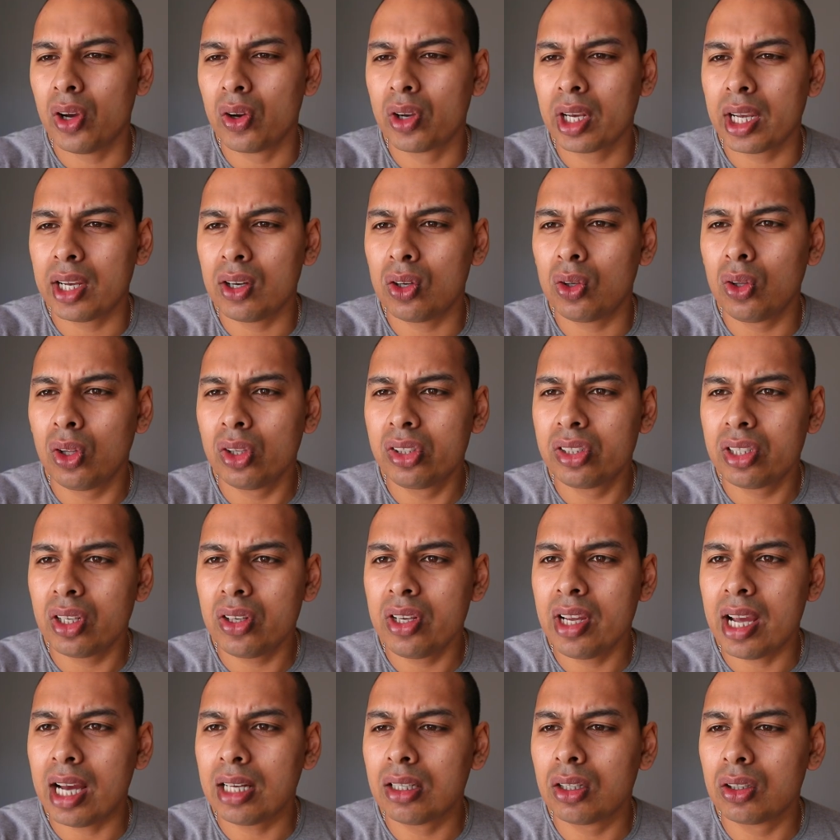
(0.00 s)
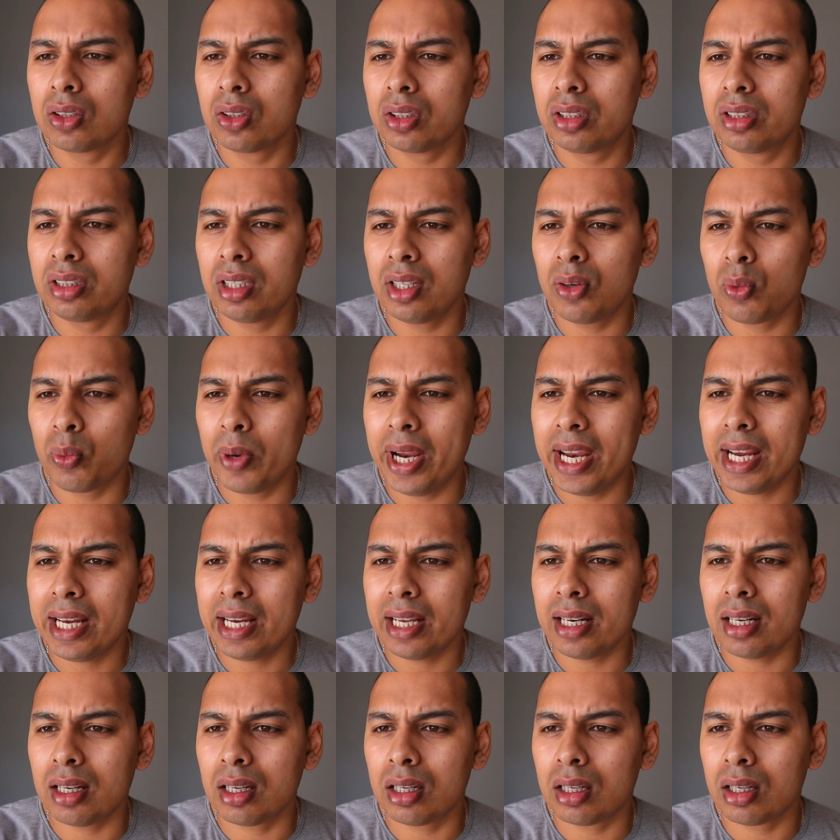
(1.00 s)
Okay, also, Yako could say, where
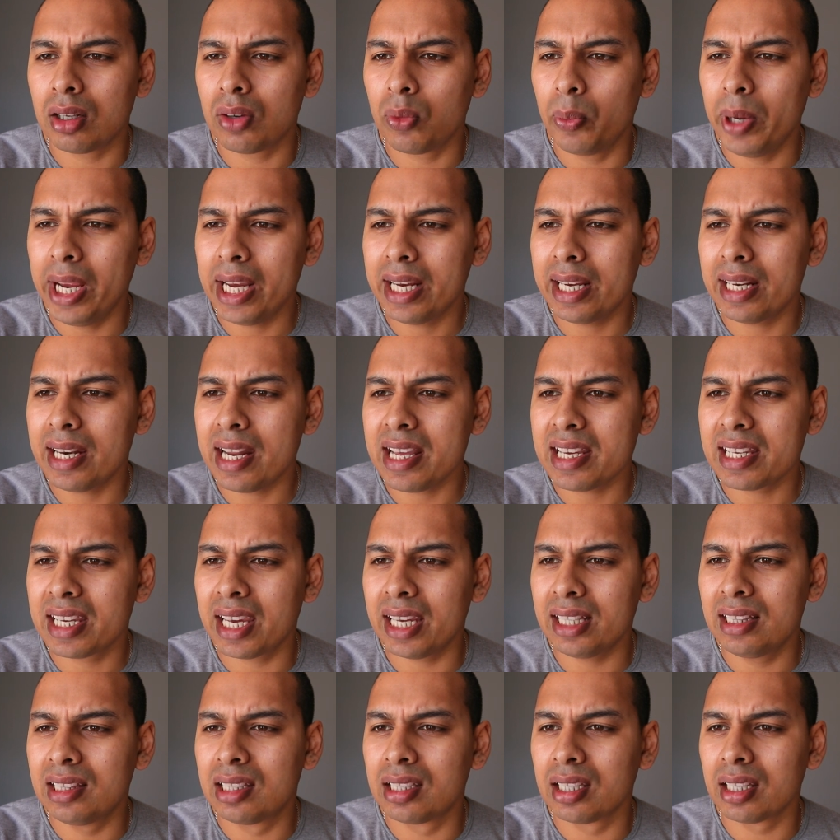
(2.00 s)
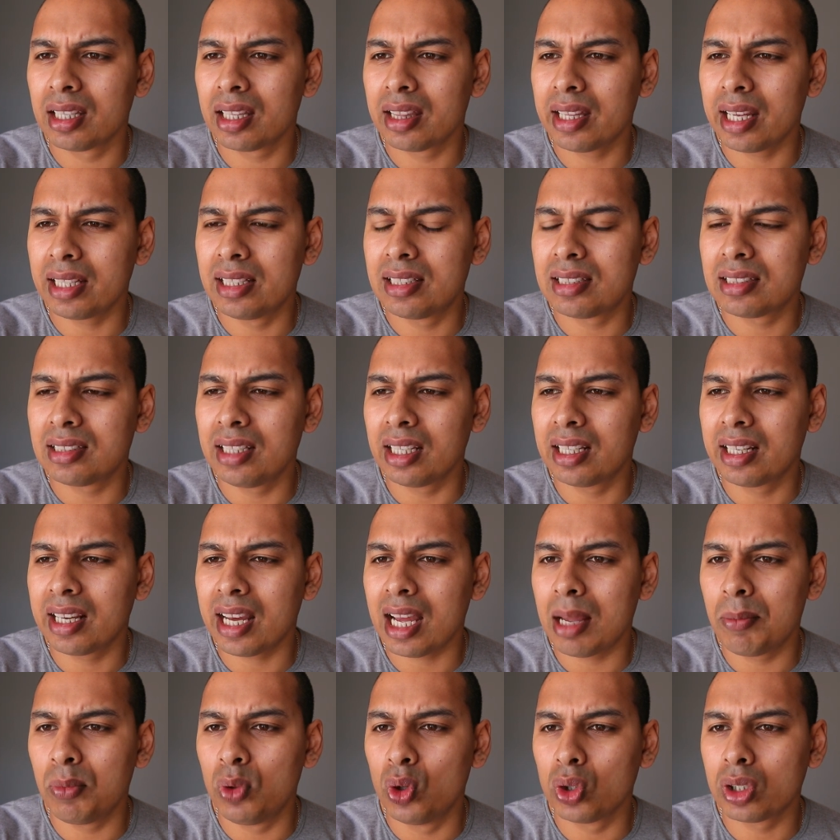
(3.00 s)
can I get that sticker
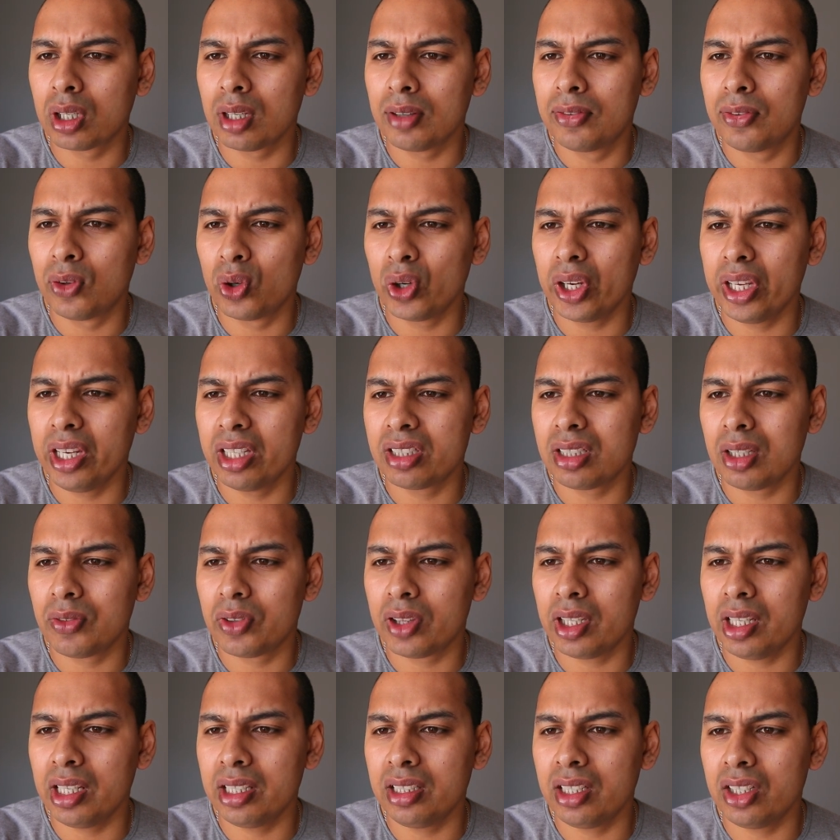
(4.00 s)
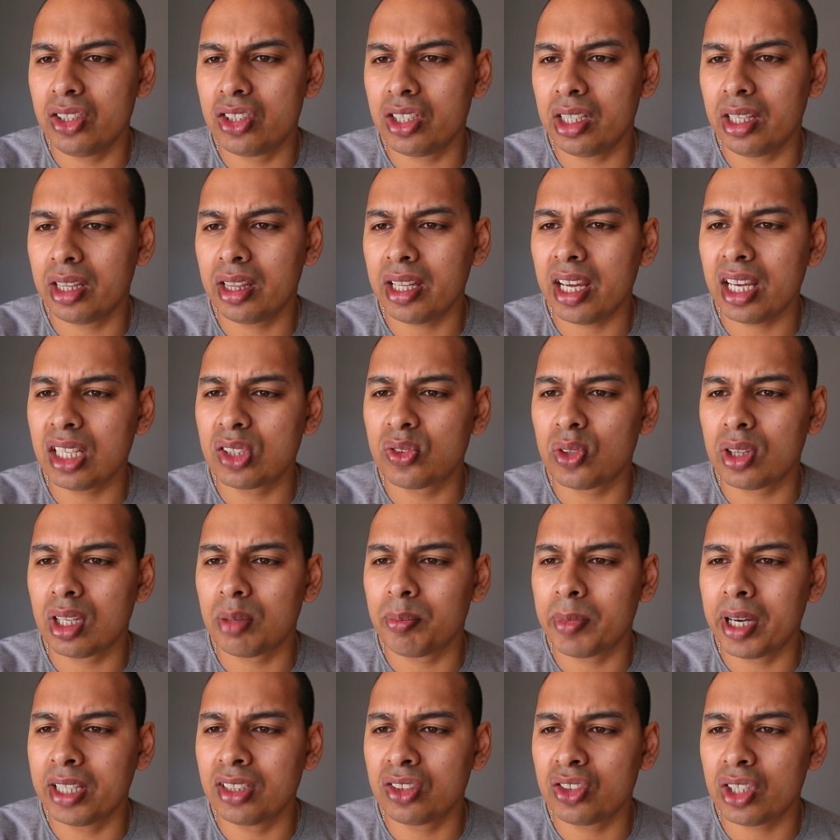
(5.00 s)
I'm looking for, EDC for the EDG? Thanks for the
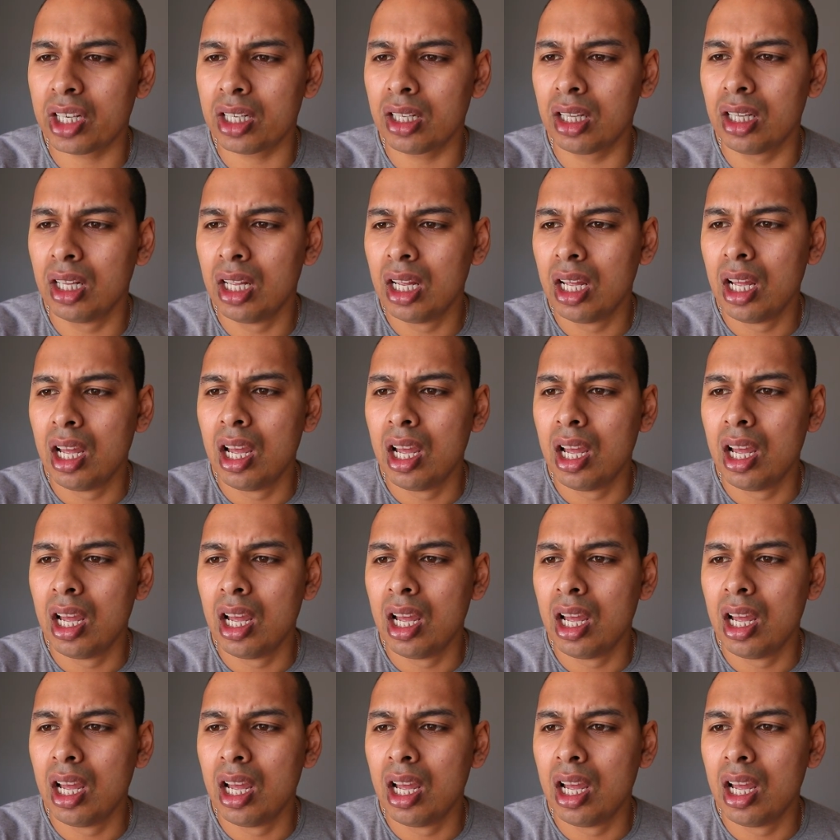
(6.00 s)
amazing channel.